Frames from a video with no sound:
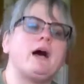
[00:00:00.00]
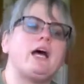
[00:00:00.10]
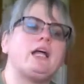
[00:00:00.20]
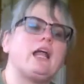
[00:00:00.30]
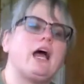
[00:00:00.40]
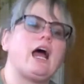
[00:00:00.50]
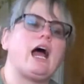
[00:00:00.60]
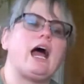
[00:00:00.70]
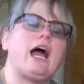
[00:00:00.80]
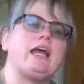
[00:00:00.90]
but
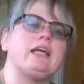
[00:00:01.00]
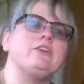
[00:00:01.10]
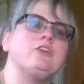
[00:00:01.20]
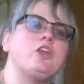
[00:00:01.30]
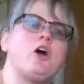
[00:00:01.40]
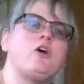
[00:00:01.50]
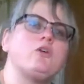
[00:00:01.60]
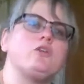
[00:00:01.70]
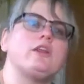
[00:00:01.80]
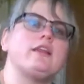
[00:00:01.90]
I
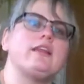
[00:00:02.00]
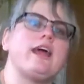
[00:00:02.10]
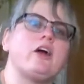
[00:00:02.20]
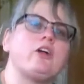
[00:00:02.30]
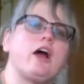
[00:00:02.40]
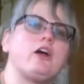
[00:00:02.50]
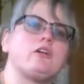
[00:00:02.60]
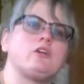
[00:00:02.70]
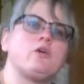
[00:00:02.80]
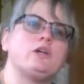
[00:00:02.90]
know that they are not
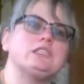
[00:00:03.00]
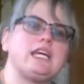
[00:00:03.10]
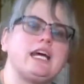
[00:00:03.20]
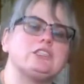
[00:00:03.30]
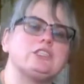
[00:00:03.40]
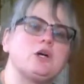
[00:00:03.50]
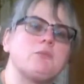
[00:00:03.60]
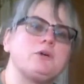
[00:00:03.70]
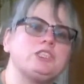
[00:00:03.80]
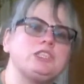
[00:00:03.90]
going to get
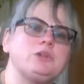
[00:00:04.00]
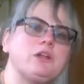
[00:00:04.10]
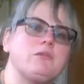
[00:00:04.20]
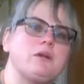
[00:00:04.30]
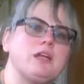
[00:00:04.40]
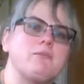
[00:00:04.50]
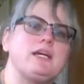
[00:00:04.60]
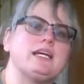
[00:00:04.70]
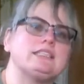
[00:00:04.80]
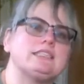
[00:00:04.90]
so pushy with me
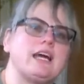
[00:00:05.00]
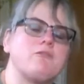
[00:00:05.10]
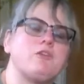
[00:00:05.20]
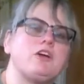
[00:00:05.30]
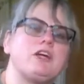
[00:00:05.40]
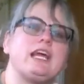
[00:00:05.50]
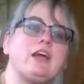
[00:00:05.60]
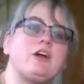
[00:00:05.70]
because I'm very